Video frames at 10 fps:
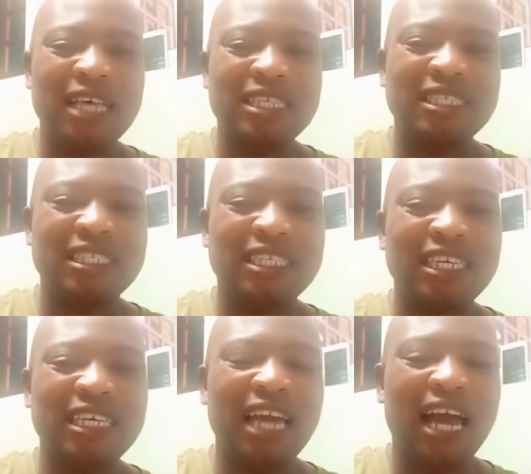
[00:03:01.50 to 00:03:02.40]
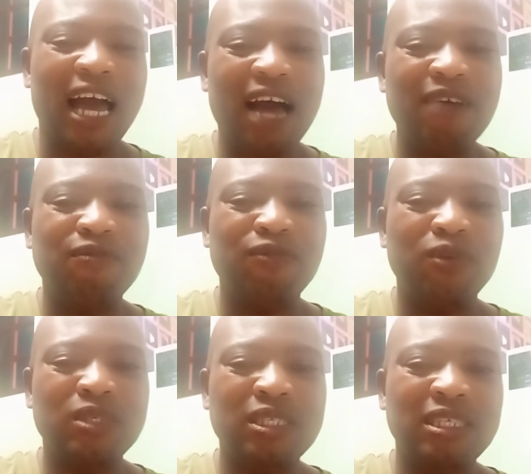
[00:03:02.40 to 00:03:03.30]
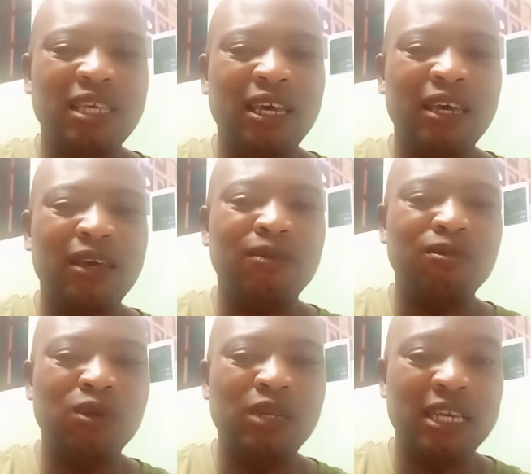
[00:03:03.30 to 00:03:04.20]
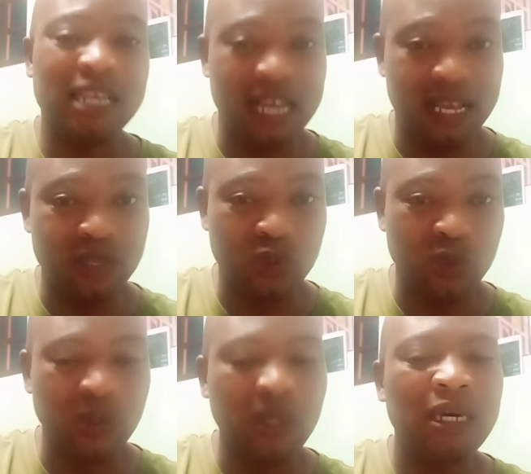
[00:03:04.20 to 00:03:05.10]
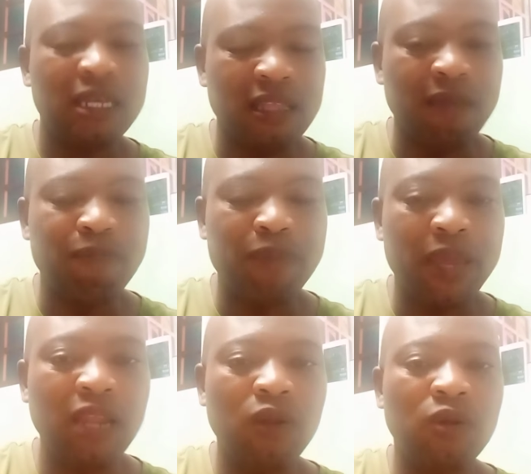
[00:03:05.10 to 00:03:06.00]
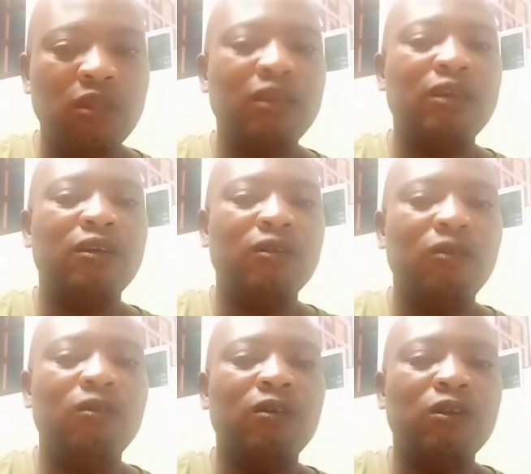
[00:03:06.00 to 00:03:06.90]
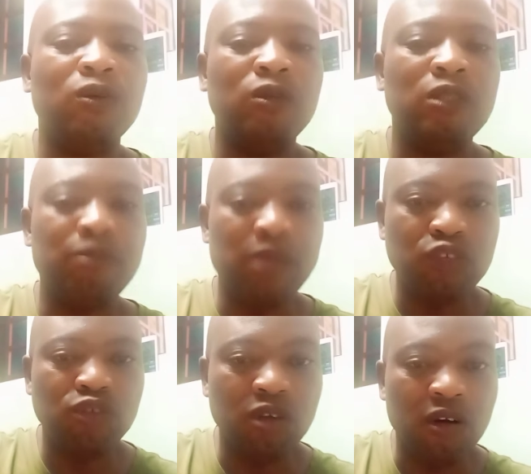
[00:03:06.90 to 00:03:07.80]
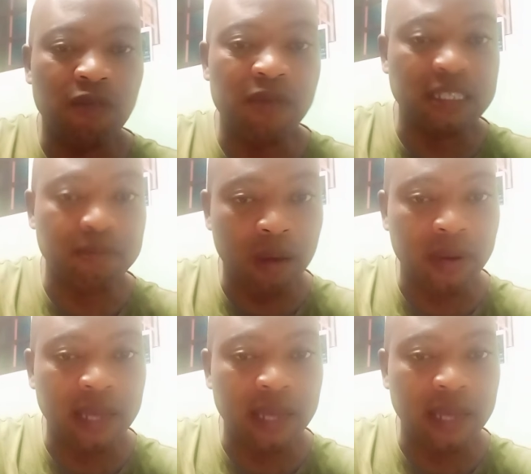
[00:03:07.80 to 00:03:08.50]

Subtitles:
the Armed Forces Ruling Council, depending on the military government in power.